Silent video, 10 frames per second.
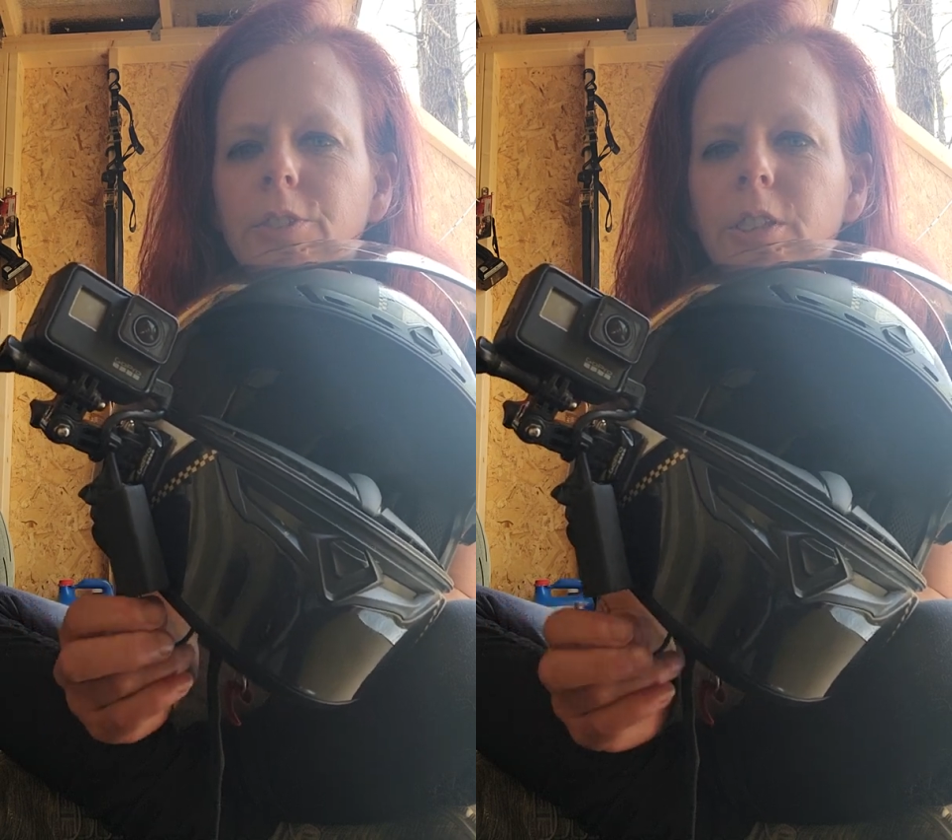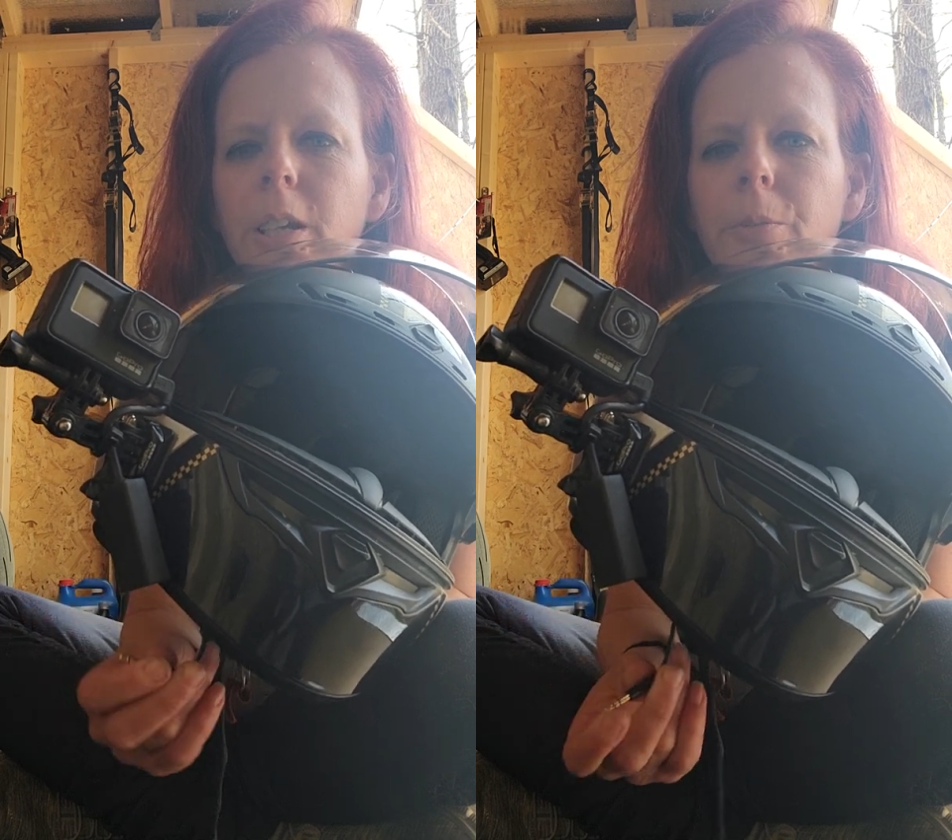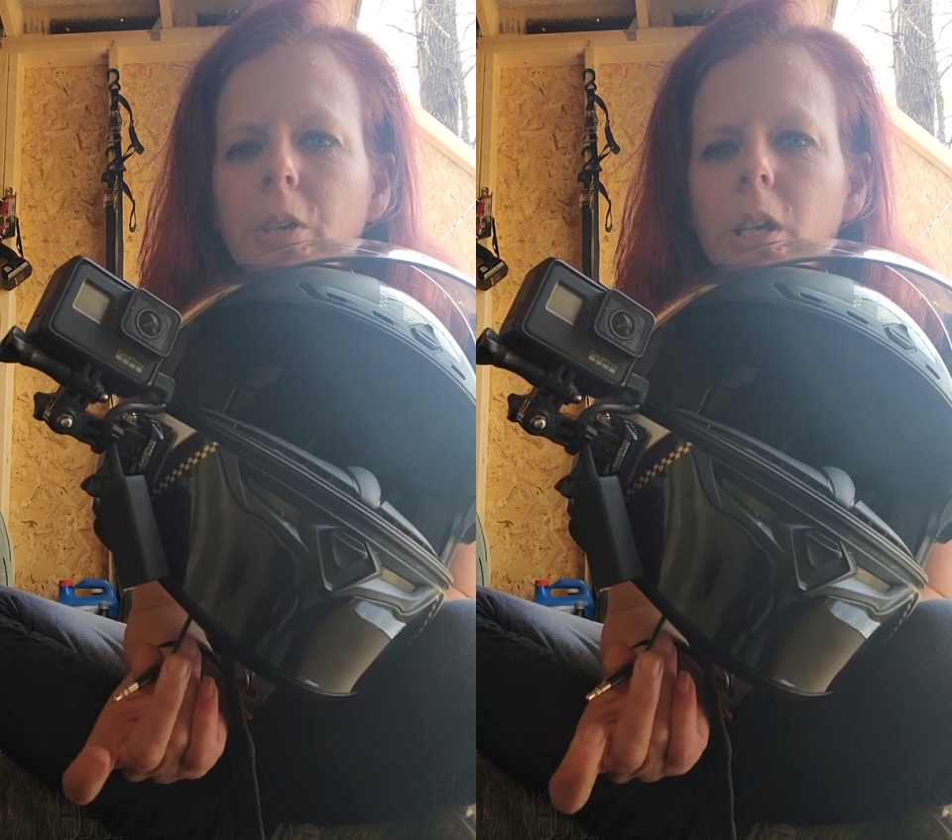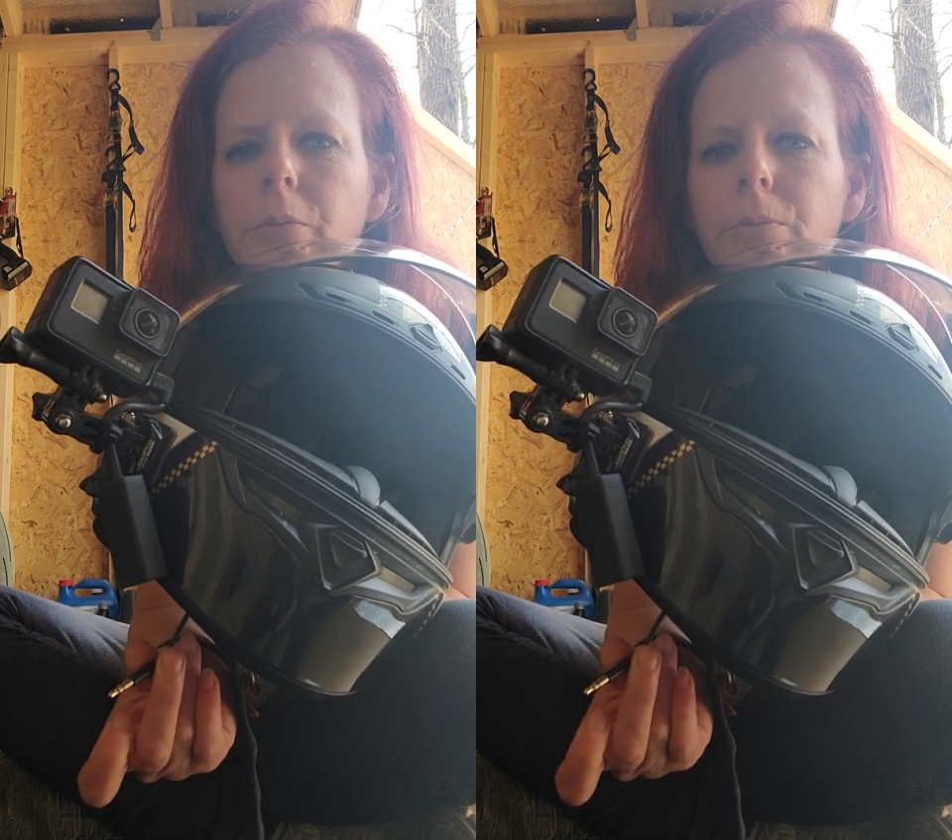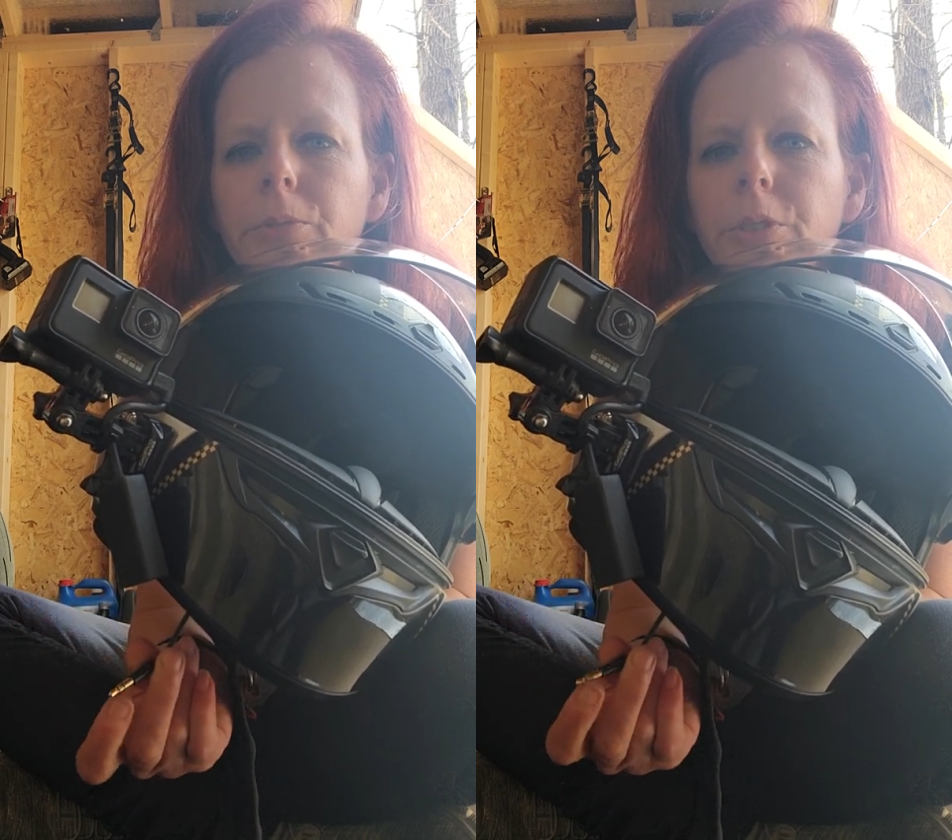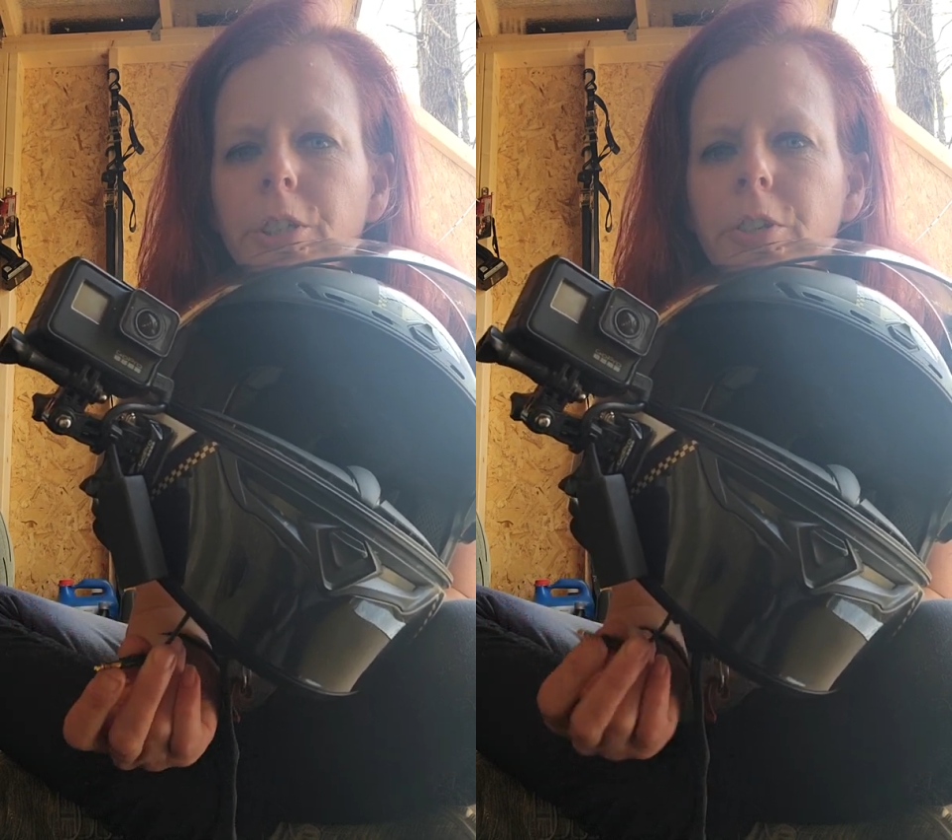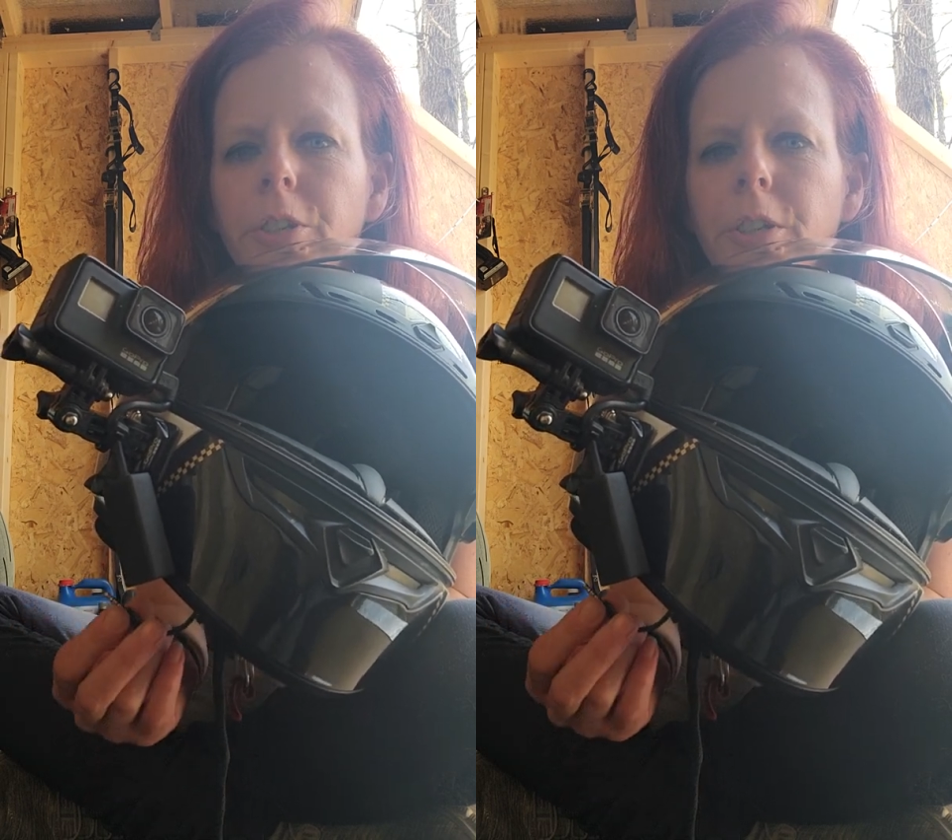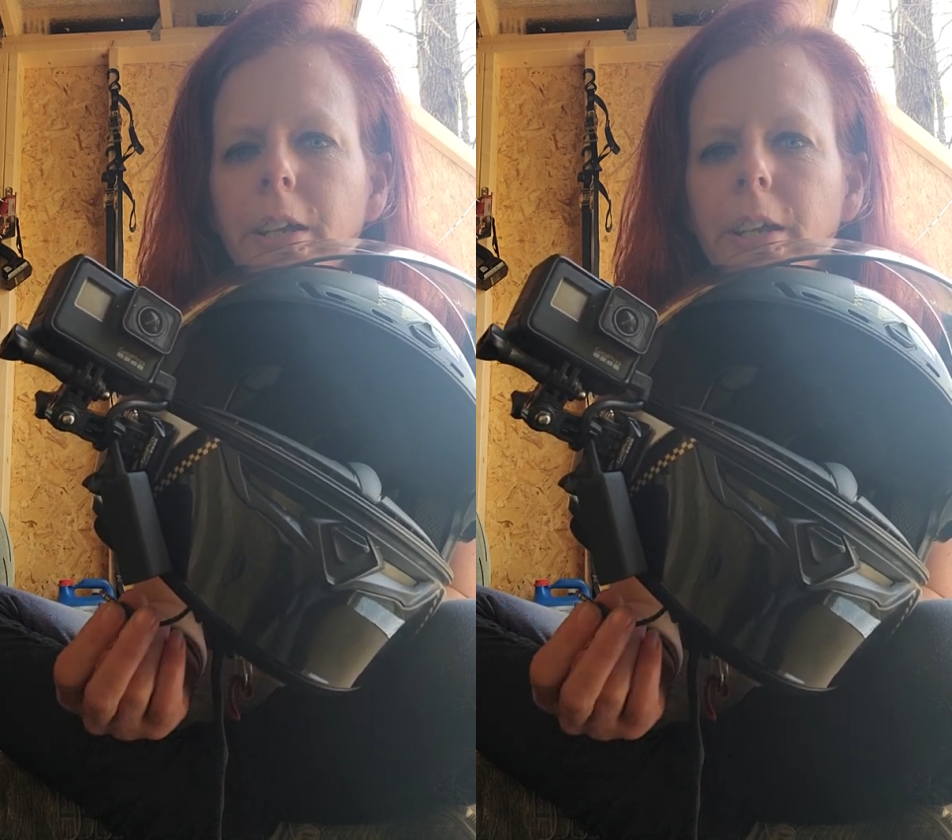comes off, and you can